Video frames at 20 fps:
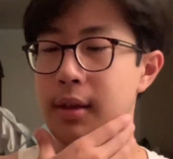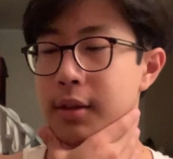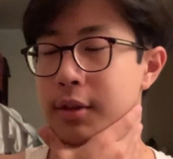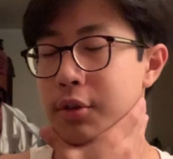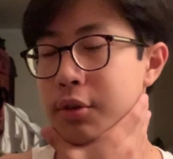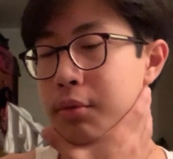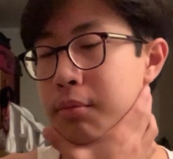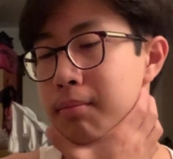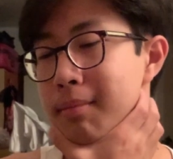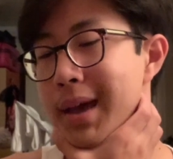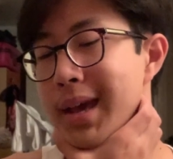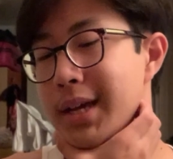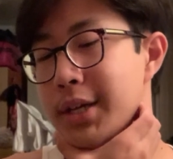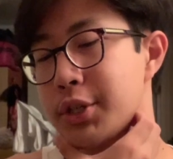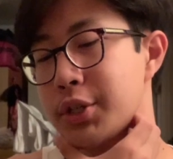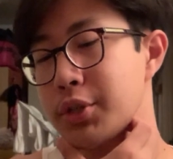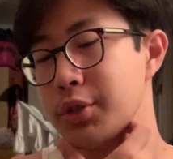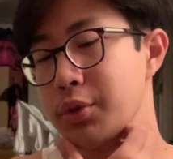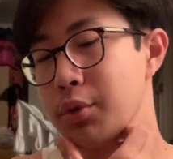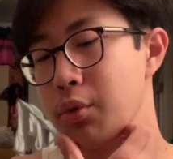You make
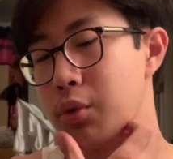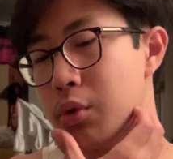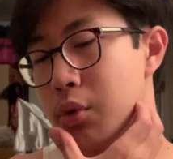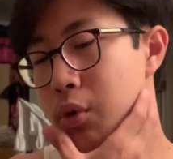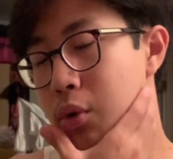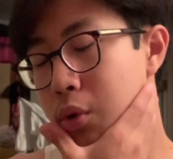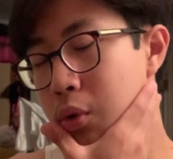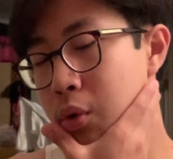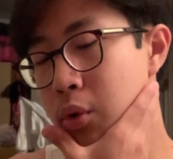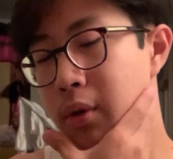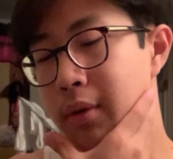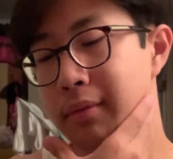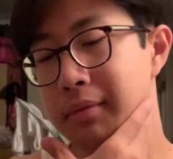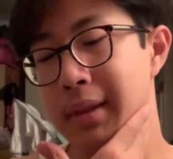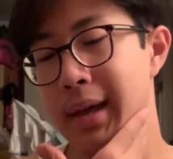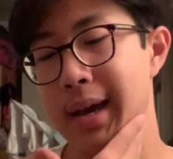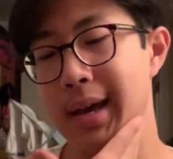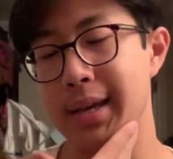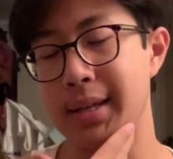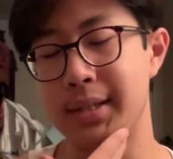sure all of
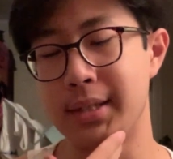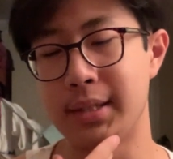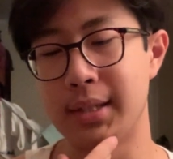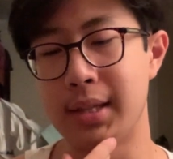that is